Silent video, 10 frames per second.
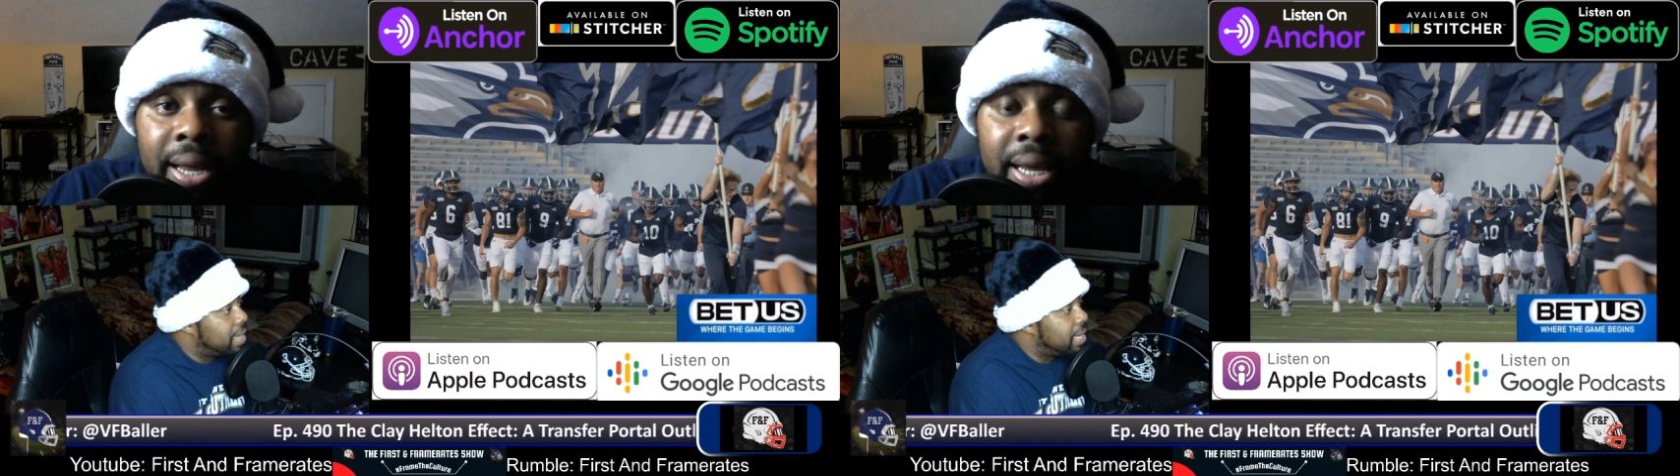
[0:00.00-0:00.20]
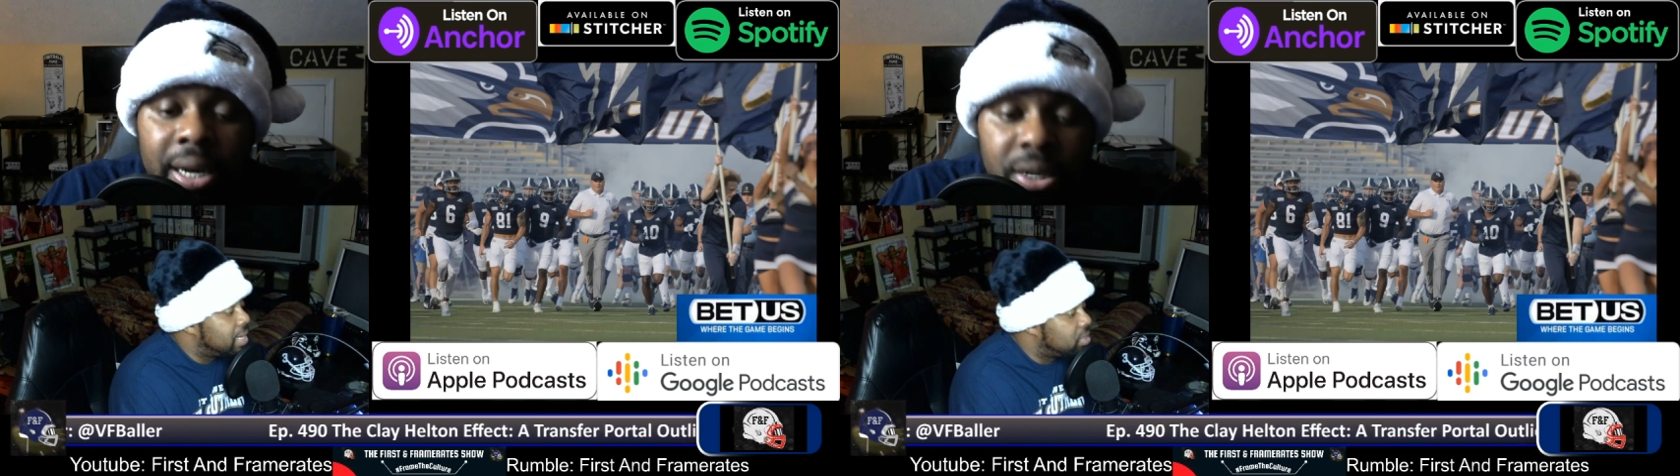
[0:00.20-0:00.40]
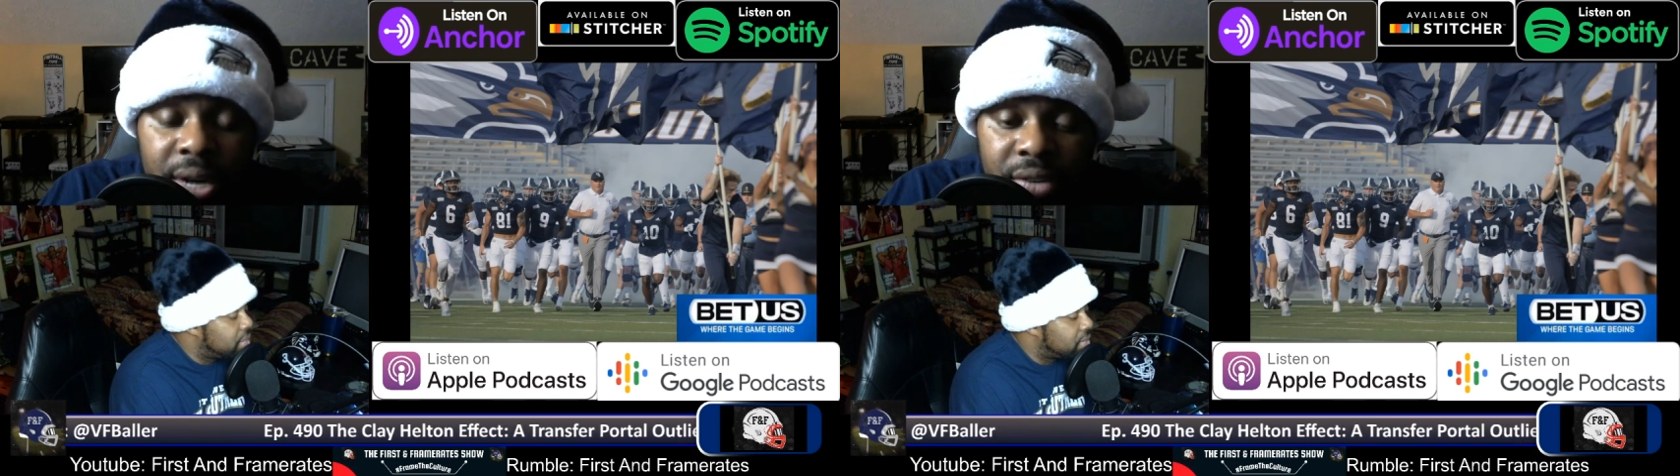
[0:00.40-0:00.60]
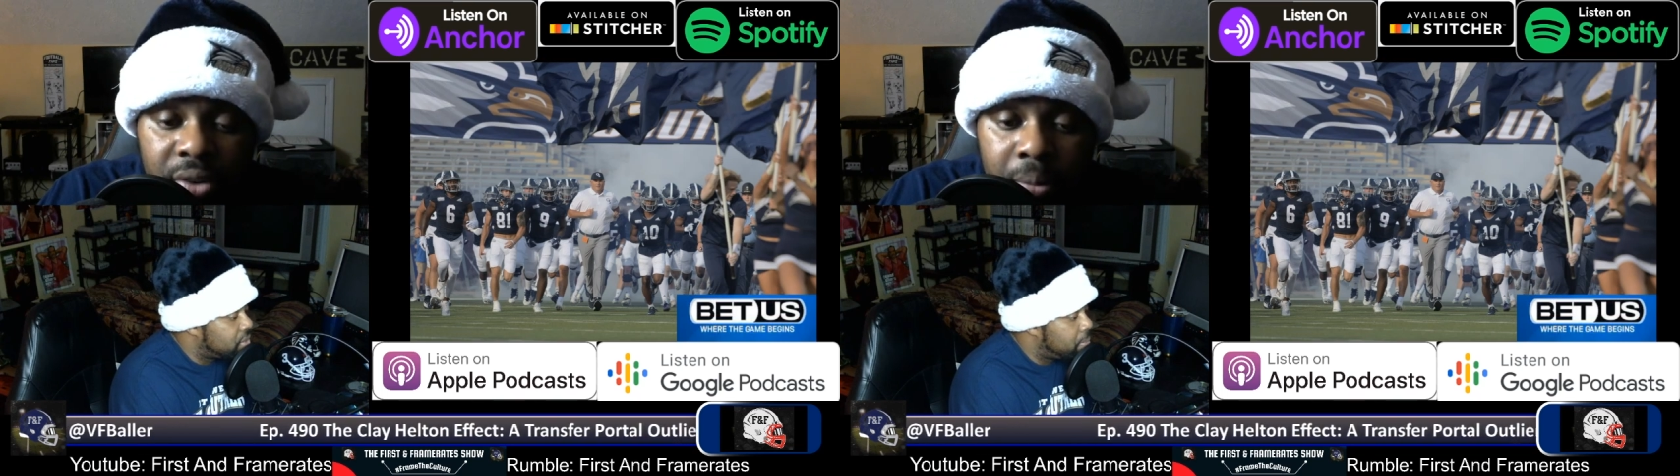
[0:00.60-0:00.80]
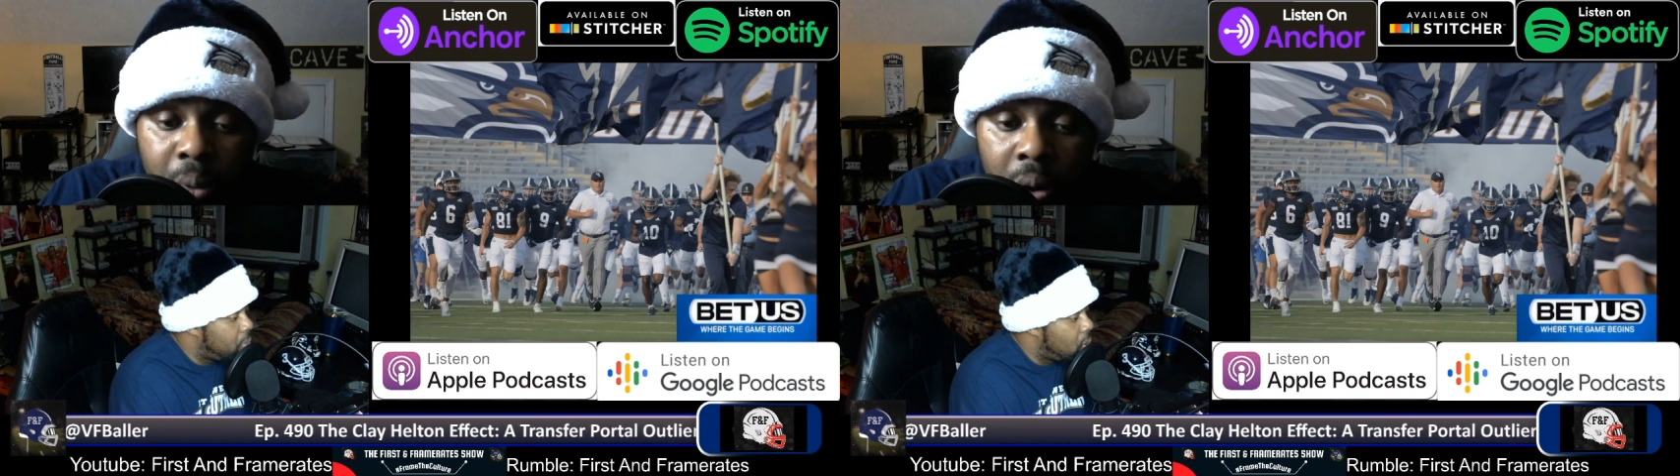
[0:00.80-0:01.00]
in the
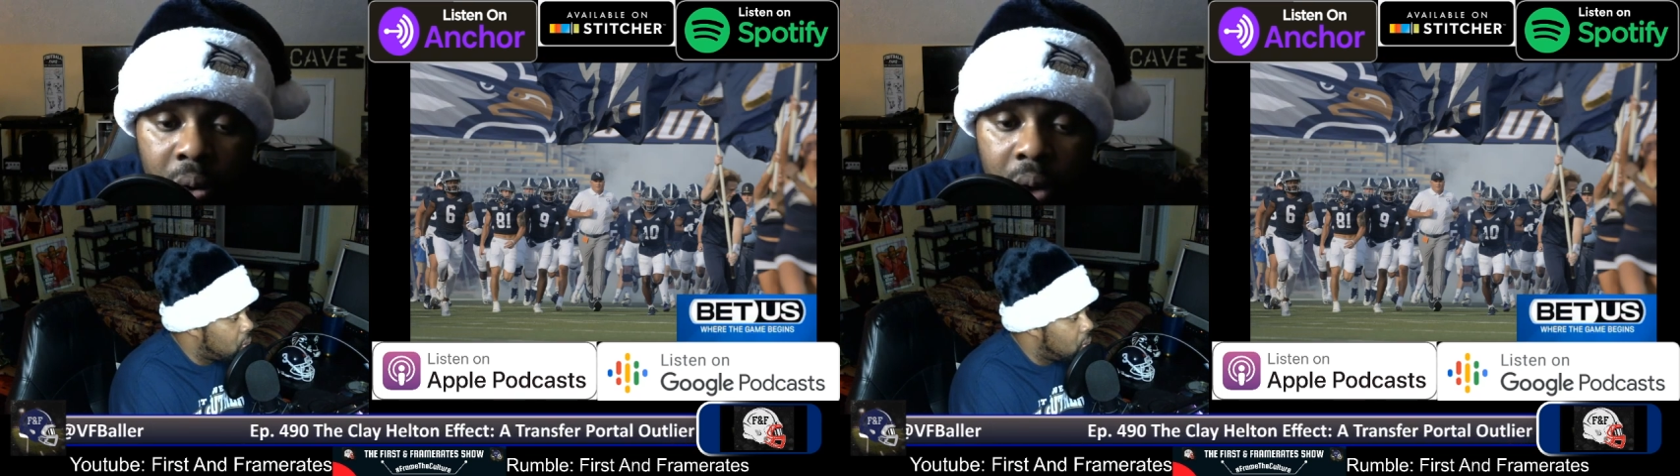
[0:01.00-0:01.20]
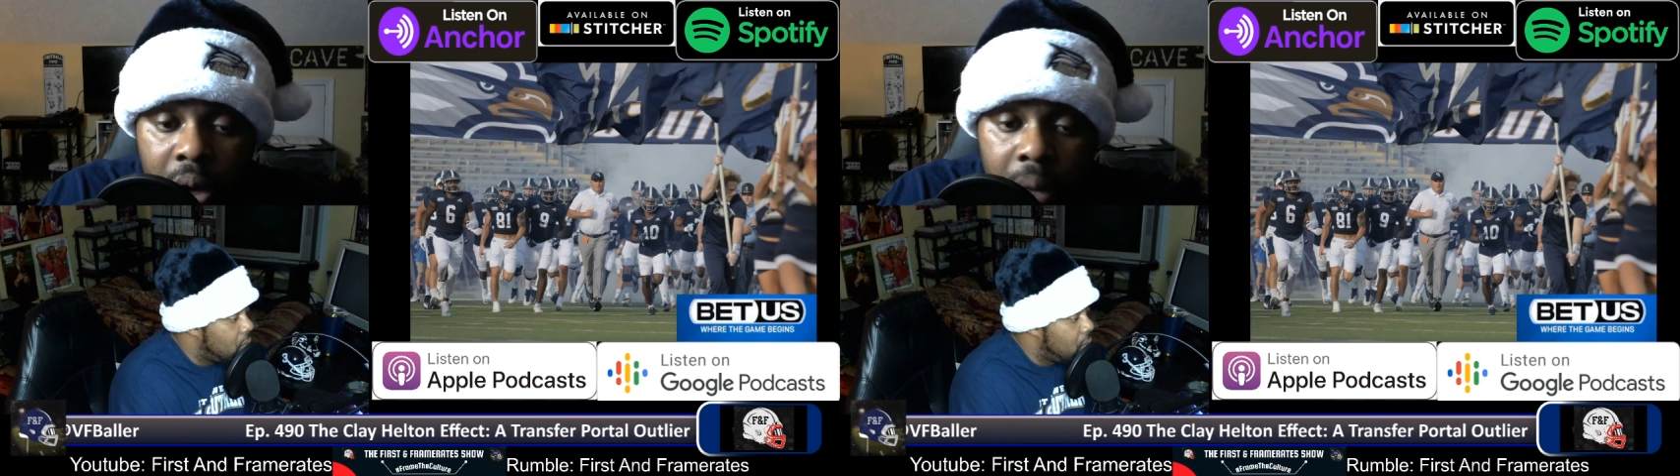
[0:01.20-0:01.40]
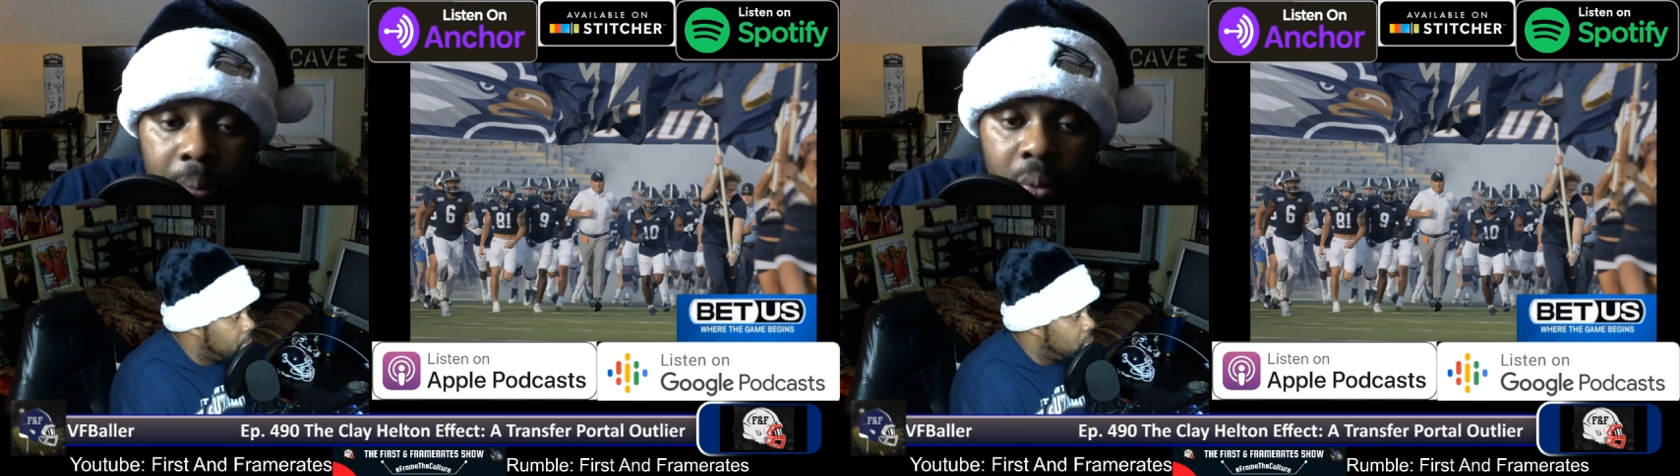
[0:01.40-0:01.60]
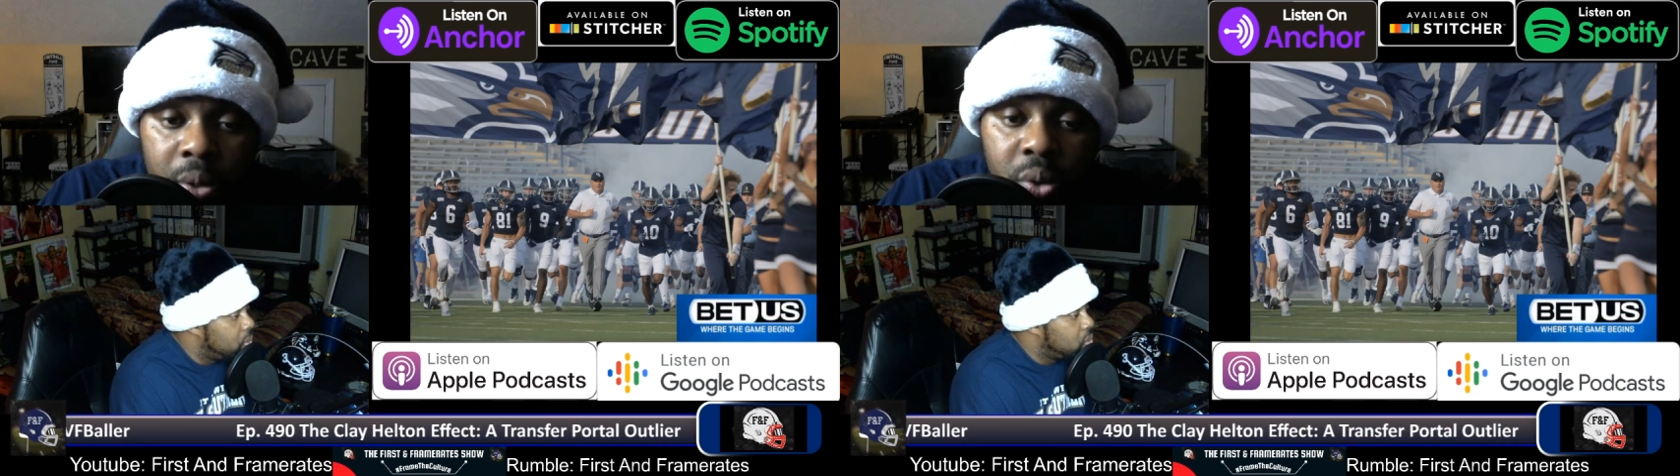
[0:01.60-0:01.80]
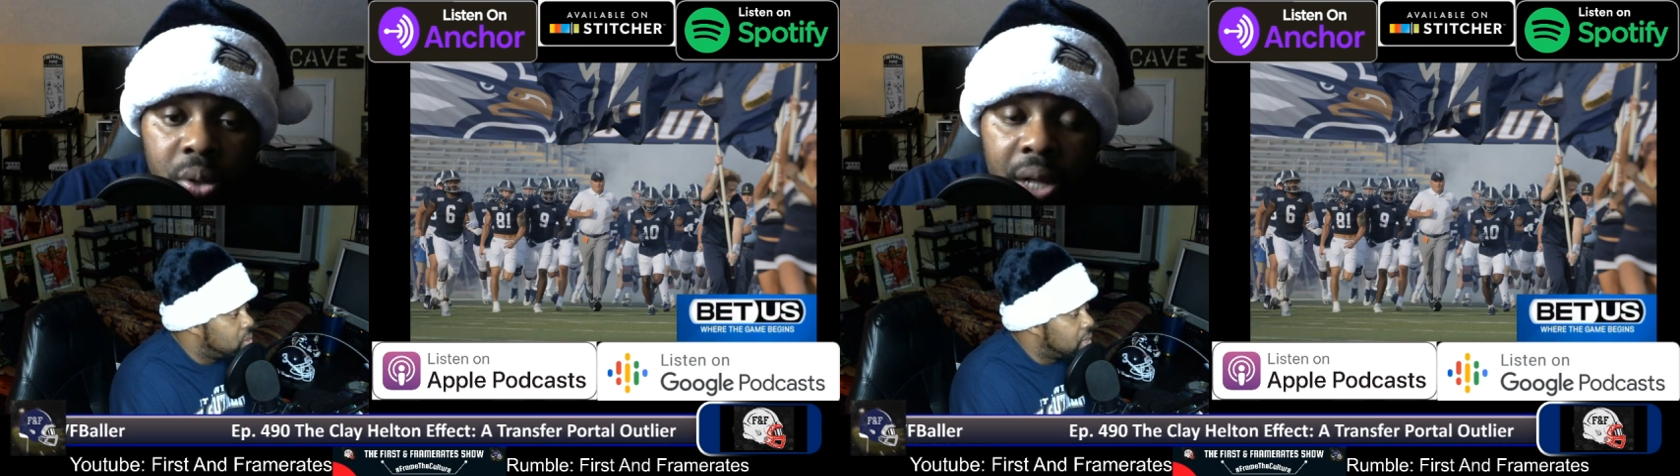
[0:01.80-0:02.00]
transfer portal. But
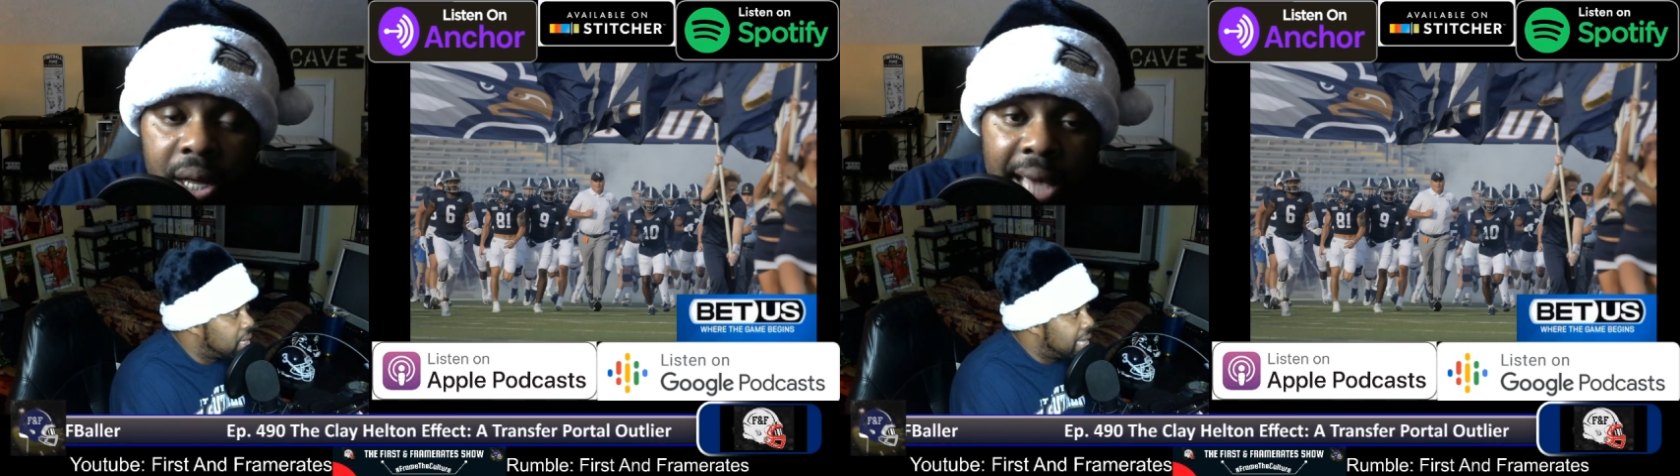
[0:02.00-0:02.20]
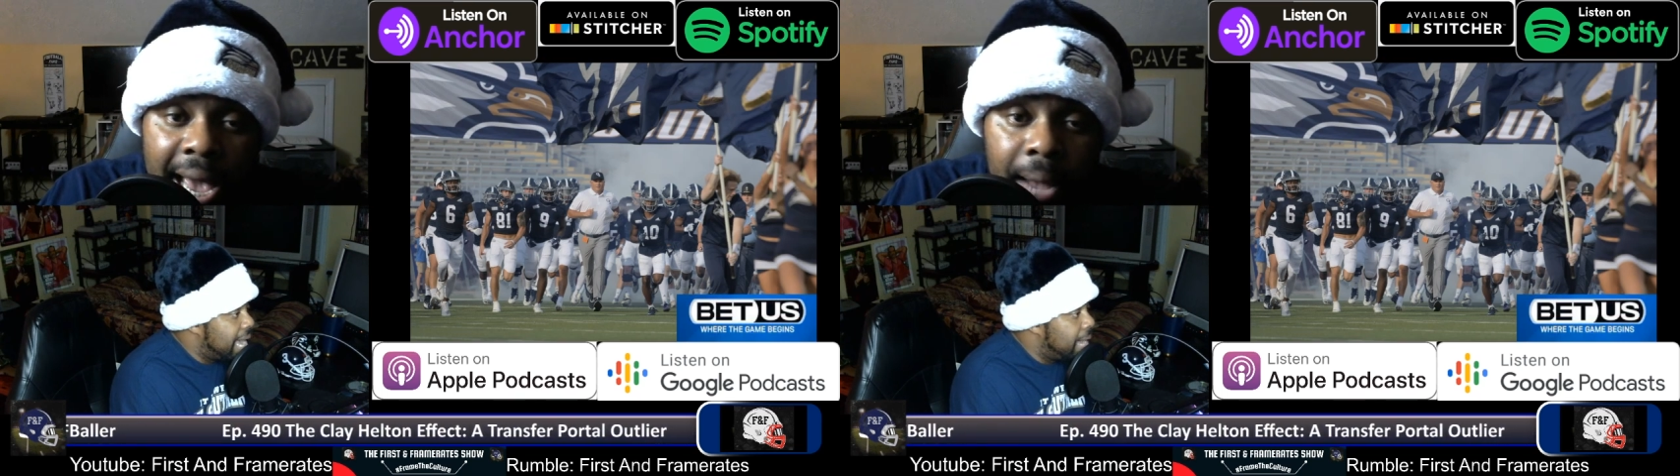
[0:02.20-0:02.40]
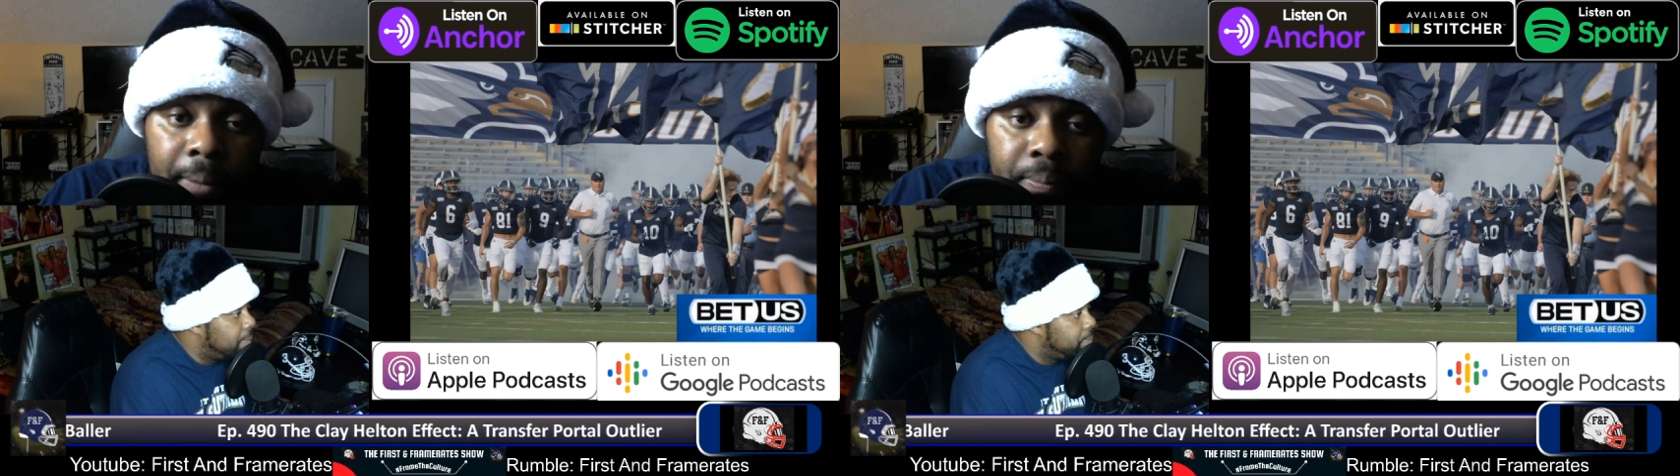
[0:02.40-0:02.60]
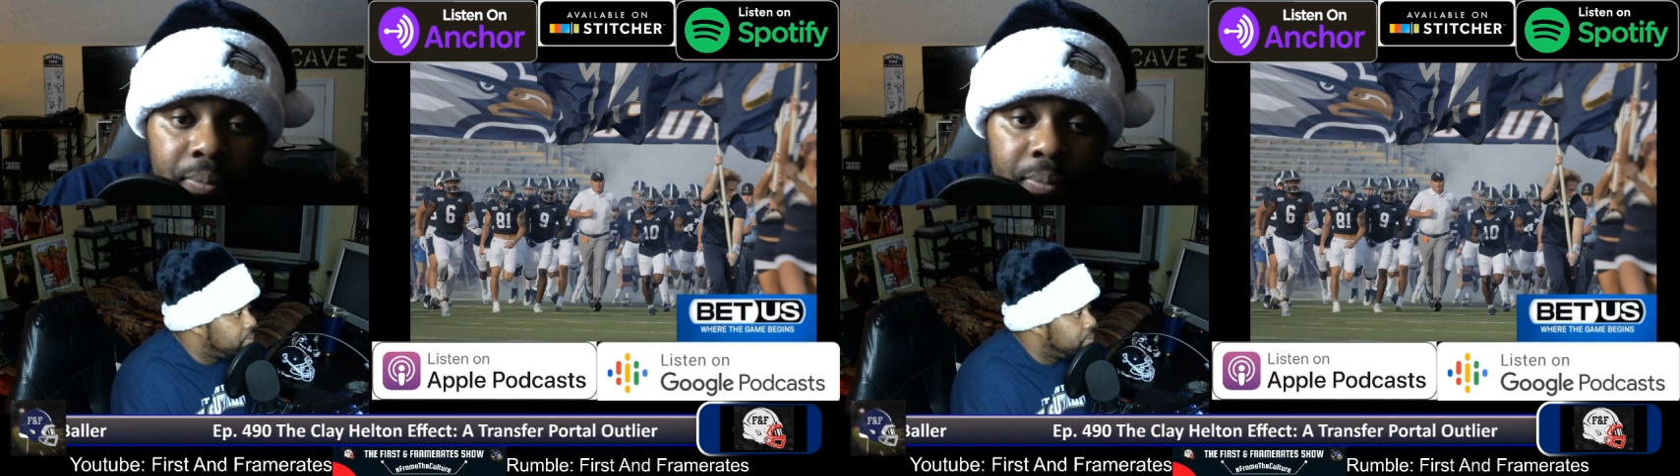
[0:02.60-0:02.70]
when you look at